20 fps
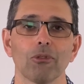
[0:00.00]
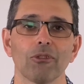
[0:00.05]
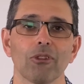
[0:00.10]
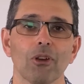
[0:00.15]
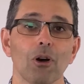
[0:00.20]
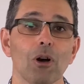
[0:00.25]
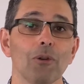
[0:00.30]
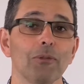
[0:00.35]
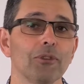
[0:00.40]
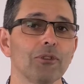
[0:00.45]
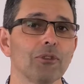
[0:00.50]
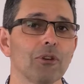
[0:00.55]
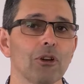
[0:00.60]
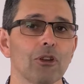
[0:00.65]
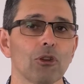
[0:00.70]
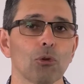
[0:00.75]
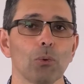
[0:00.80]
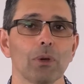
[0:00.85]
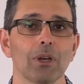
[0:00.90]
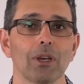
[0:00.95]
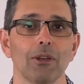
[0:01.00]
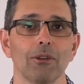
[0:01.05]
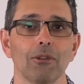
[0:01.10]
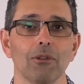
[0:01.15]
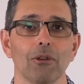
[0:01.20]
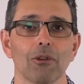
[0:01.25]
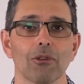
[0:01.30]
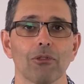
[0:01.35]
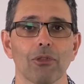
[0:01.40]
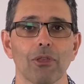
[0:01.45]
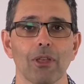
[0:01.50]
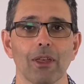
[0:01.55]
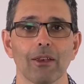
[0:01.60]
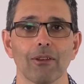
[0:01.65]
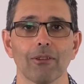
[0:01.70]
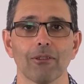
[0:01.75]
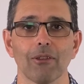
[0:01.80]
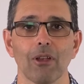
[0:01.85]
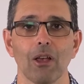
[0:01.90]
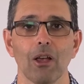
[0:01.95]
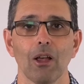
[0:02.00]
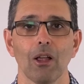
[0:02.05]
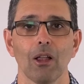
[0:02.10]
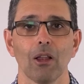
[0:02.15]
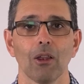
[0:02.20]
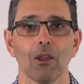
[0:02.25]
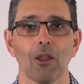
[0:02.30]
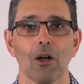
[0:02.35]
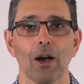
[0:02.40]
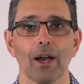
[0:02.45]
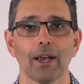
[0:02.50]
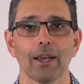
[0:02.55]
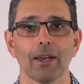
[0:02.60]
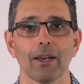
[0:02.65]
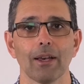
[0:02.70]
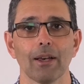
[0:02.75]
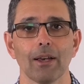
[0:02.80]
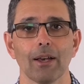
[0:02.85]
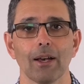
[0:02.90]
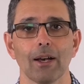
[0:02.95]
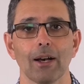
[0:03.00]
So oftentimes we can use things like